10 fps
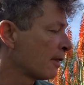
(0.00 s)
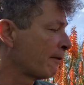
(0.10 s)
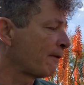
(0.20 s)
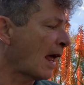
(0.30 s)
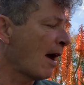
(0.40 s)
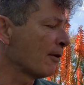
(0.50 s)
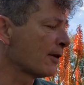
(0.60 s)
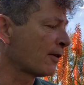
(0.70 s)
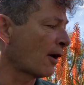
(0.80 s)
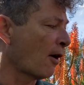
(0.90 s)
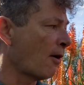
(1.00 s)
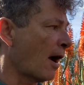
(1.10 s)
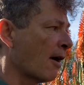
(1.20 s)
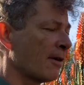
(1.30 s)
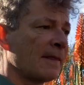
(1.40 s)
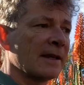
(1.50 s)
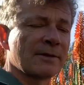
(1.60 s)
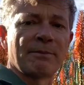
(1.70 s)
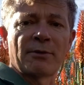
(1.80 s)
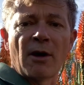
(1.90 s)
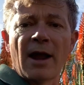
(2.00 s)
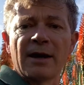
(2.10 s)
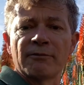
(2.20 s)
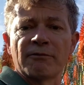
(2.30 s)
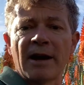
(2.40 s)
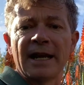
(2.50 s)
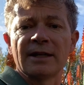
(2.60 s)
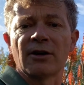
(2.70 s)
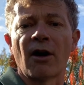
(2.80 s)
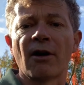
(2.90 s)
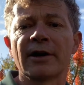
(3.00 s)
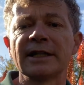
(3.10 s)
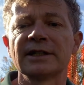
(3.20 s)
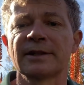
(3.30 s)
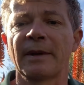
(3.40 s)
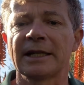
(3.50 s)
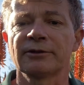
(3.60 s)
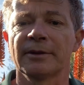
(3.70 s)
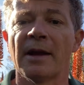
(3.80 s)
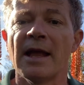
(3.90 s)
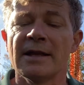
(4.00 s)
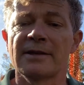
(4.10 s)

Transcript: The flowers, though, are in this bright red and orange spectrum.